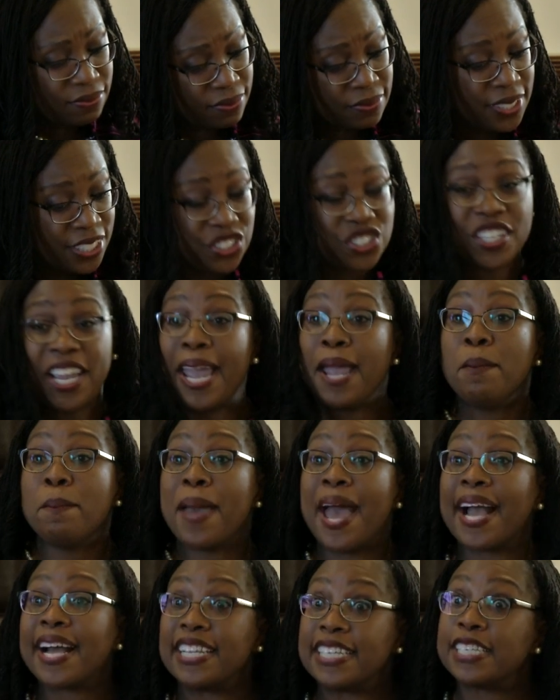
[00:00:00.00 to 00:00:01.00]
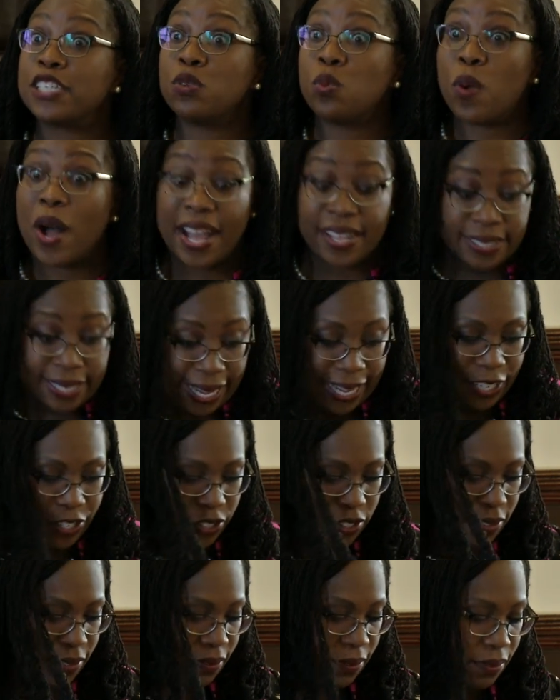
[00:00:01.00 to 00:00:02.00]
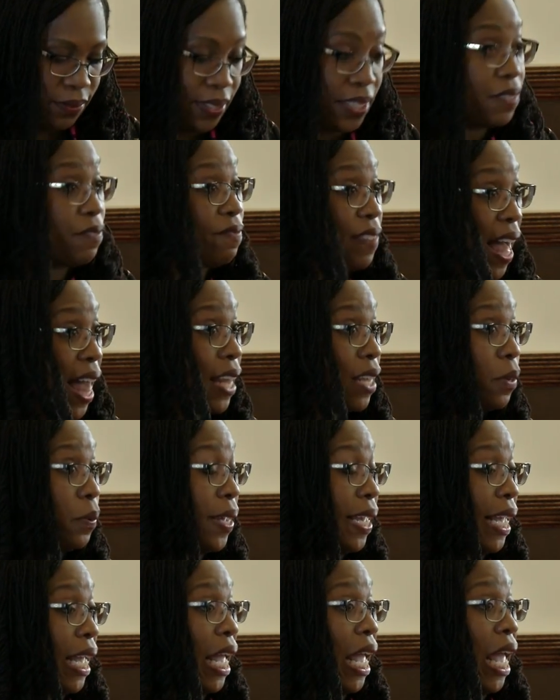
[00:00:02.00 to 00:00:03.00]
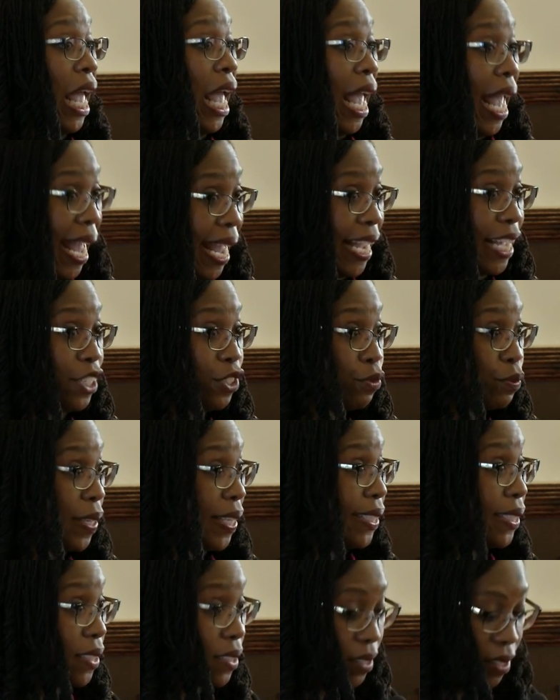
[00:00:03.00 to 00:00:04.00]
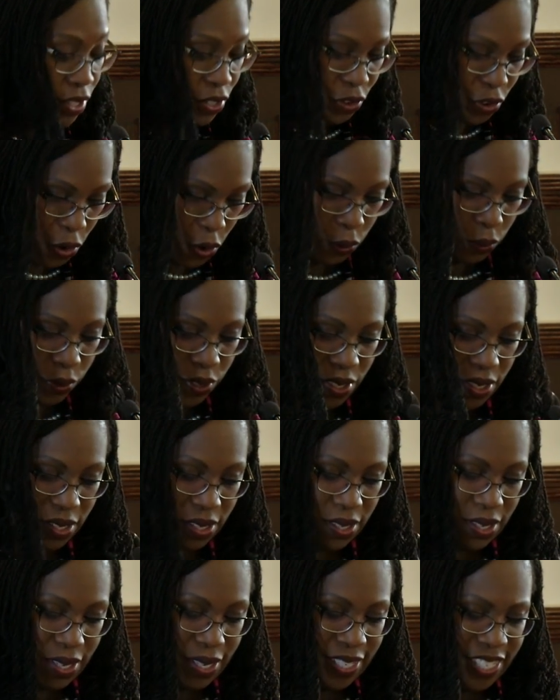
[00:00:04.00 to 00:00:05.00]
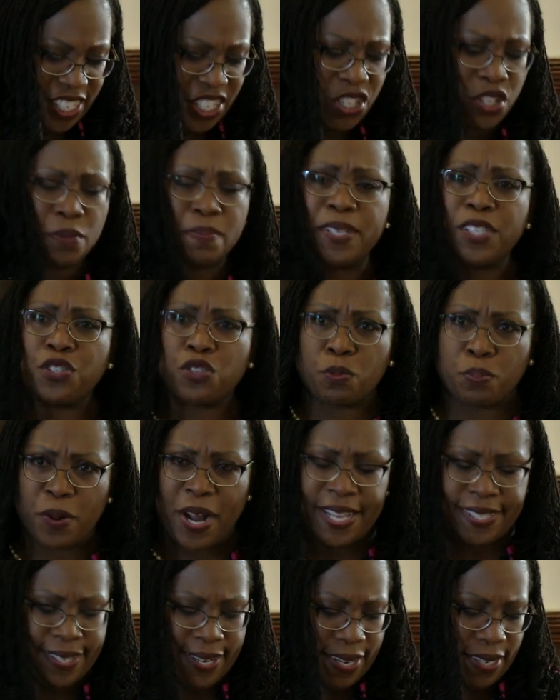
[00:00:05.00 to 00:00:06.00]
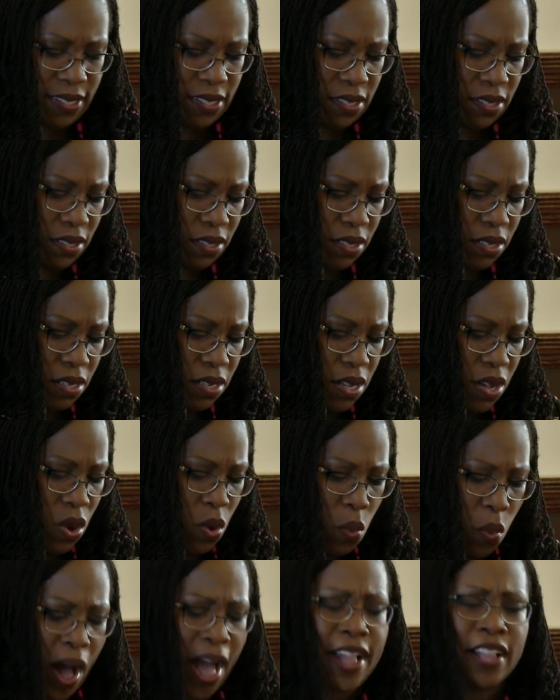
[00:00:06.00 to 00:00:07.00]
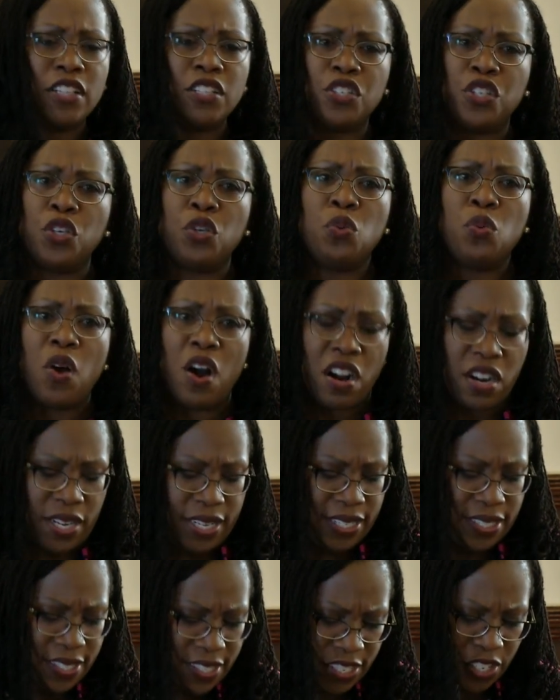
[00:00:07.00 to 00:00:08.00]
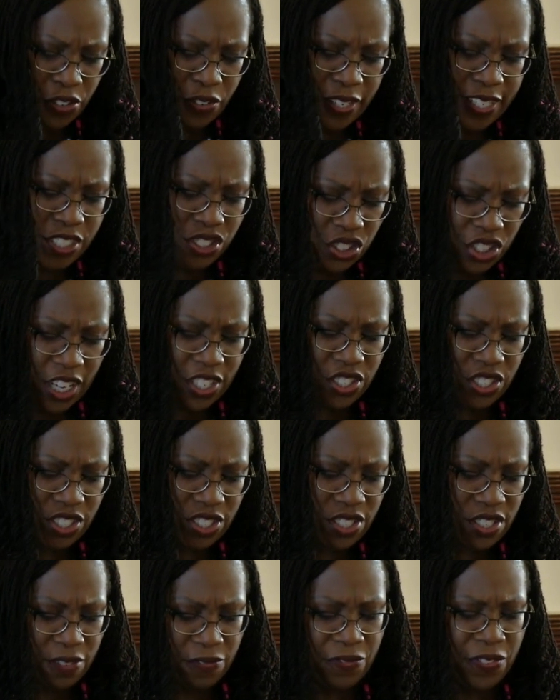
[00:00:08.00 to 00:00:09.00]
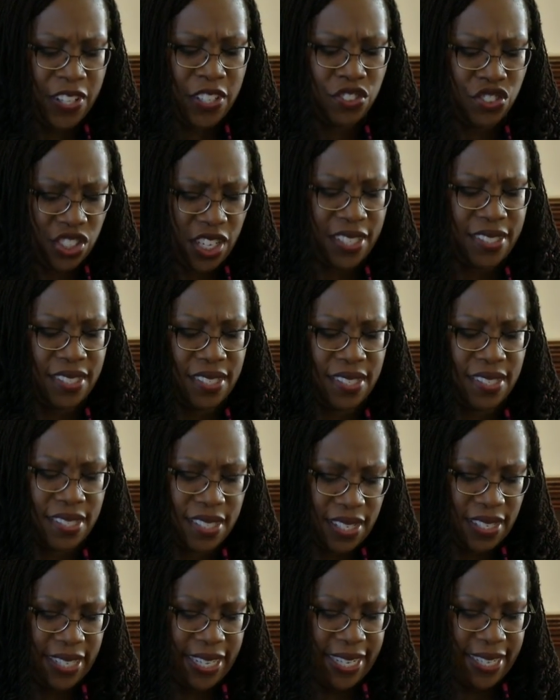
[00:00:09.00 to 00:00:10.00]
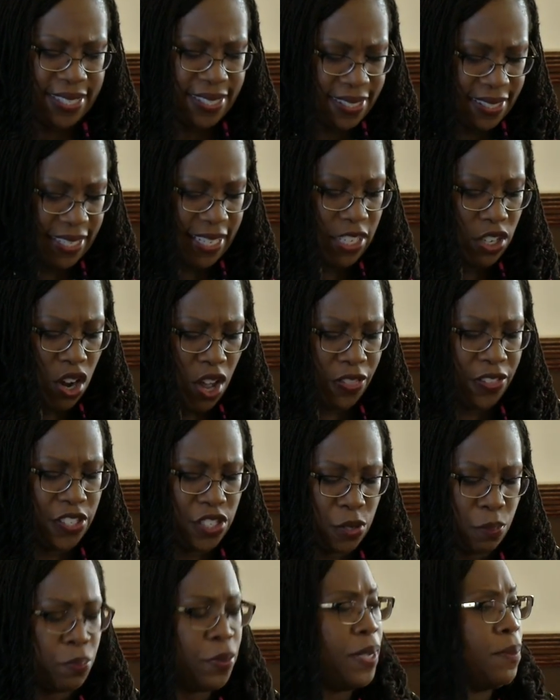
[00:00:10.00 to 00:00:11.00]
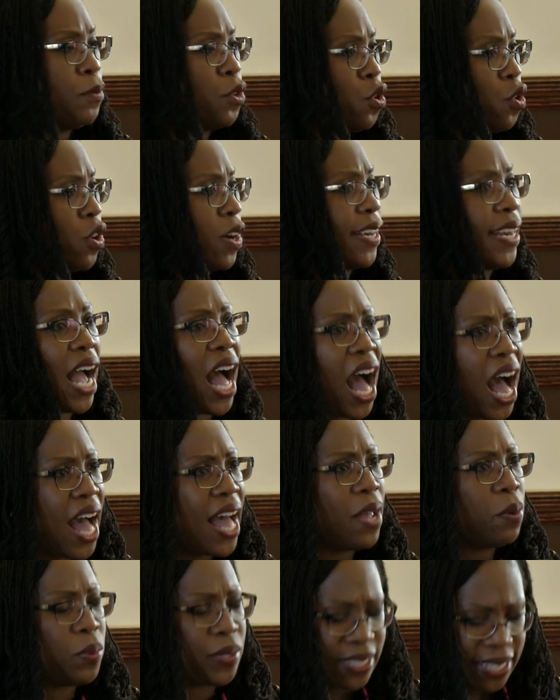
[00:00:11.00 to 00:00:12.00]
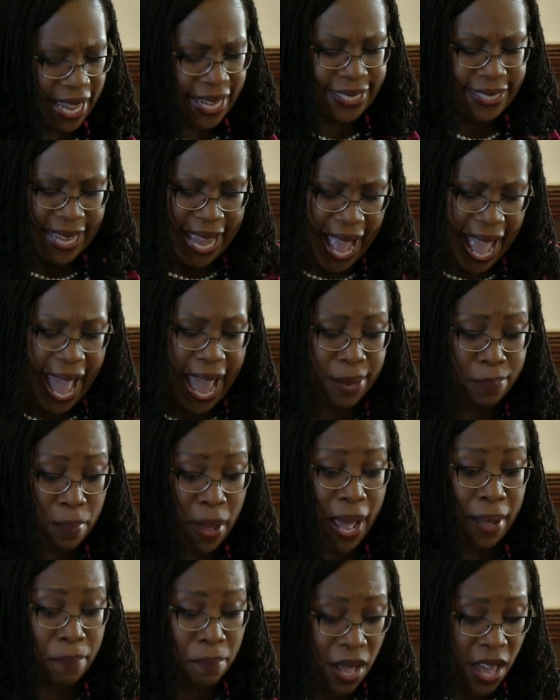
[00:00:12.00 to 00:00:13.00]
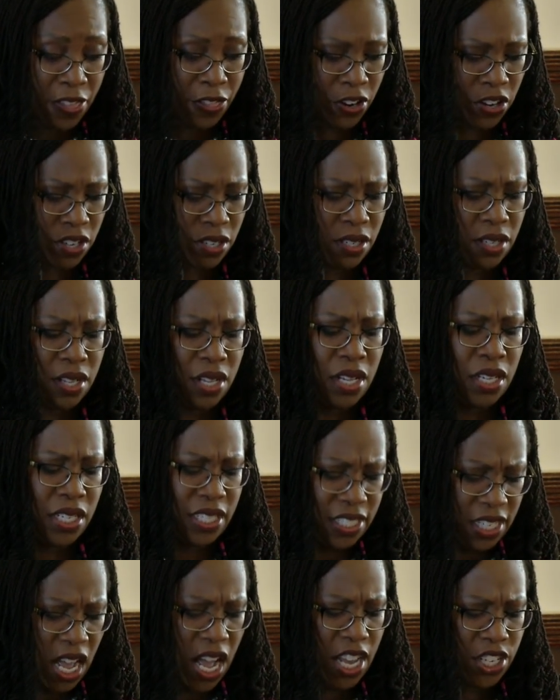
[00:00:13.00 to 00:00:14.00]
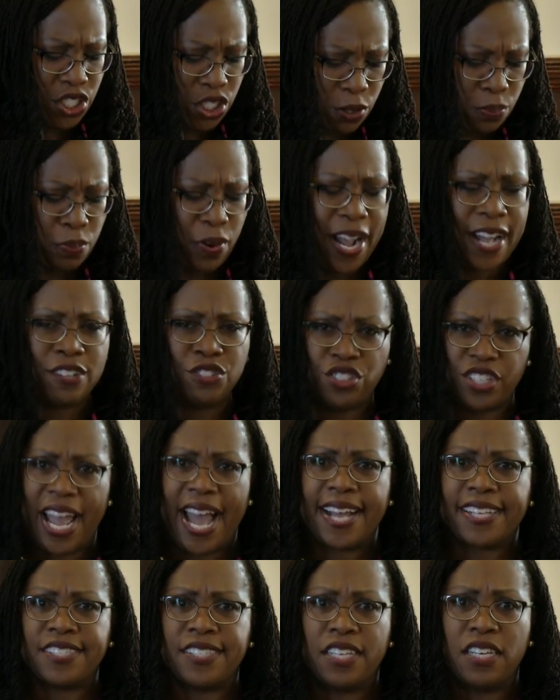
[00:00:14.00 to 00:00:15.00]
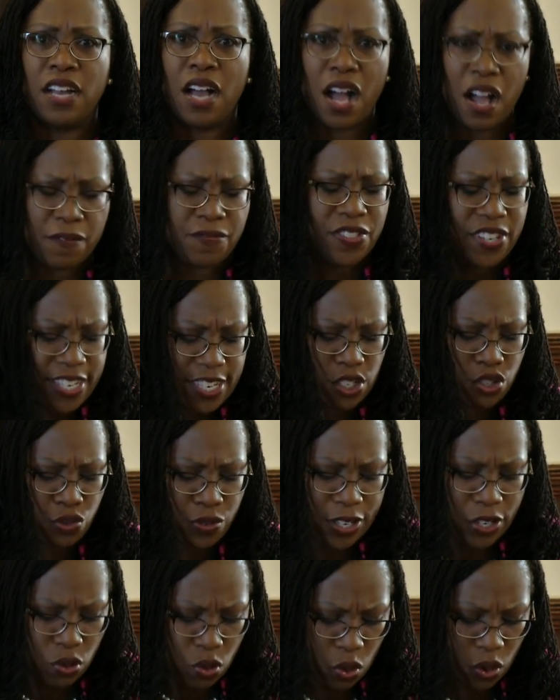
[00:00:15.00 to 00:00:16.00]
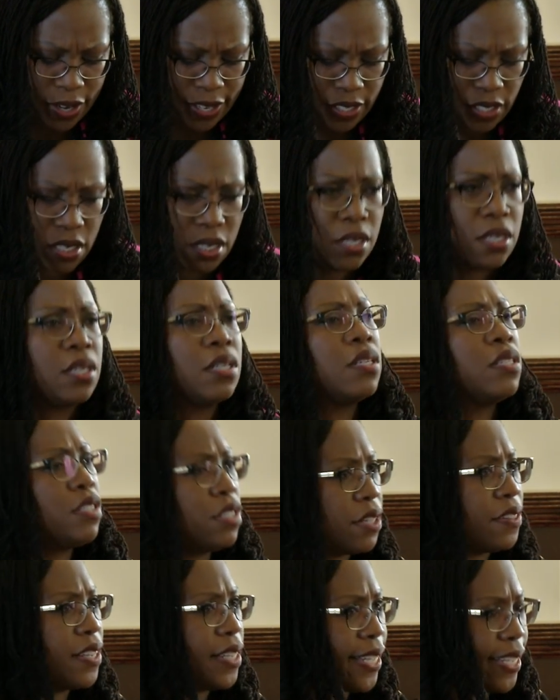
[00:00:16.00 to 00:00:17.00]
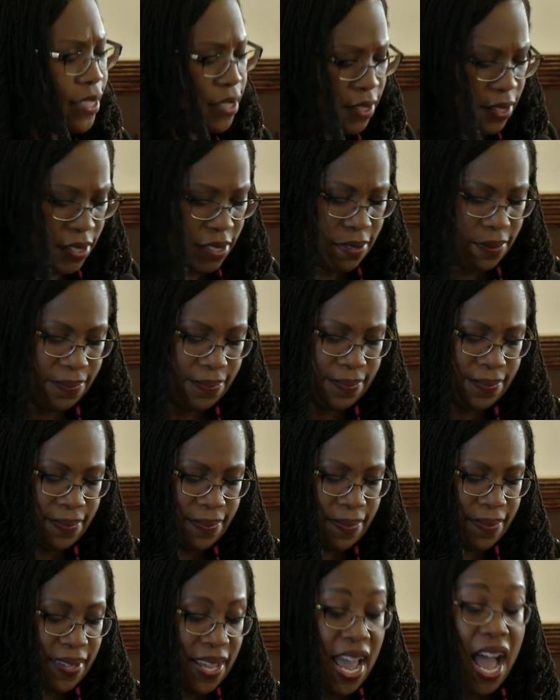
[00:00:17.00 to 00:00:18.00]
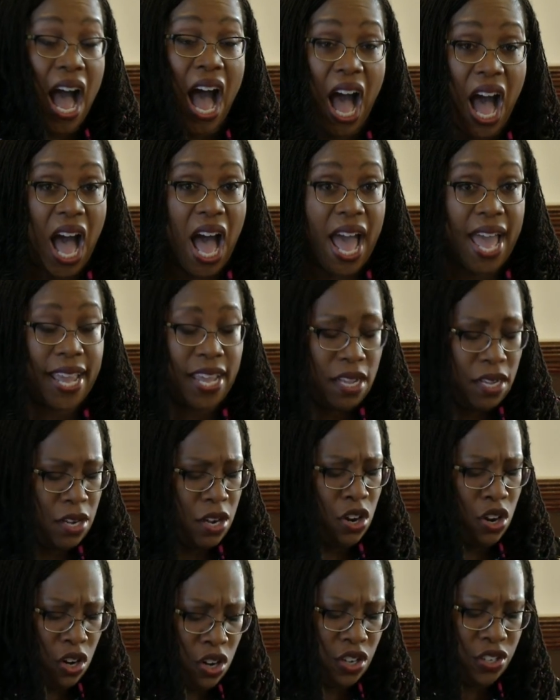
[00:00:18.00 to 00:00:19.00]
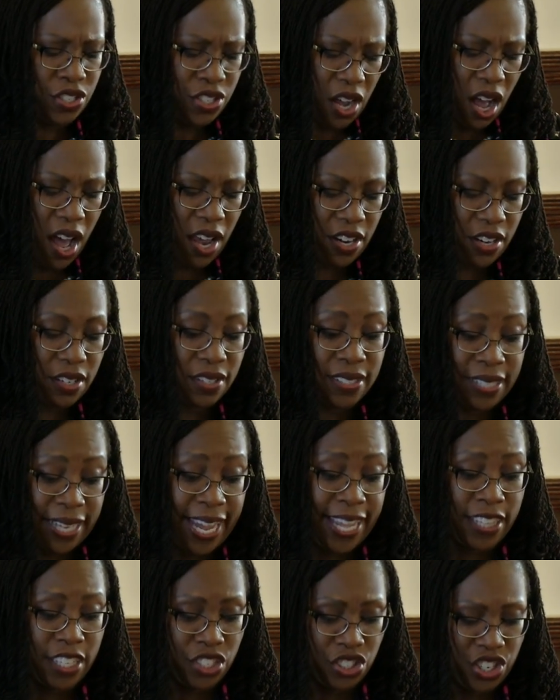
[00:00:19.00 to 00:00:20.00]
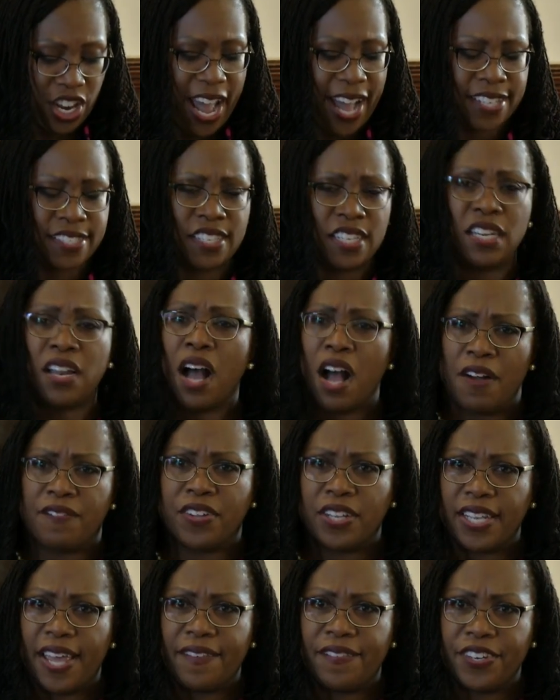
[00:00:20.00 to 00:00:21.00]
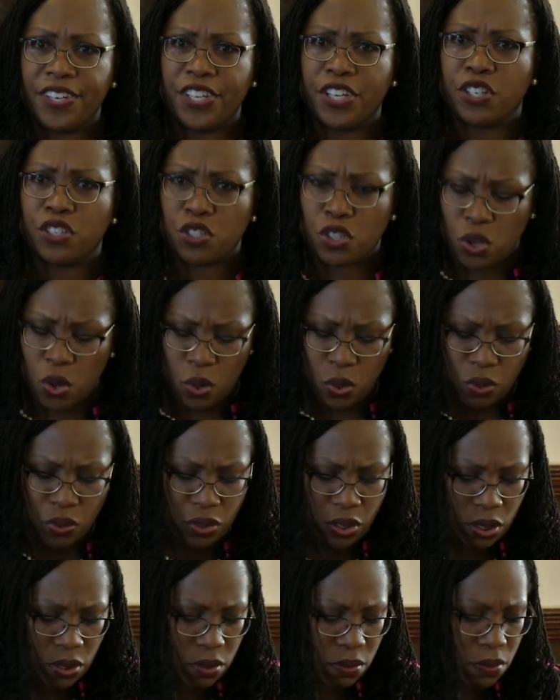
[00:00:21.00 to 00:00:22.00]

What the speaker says: and she came back a little while later with the following handwritten note. Dear Mr. President, while you are considering judges to fill Justice Scalia's seat on the Supreme Court, I would like to add my mother, Ketanji Brown Jackson of the District Court, to the list. I, her daughter, Layla Jackson, of 11 years old,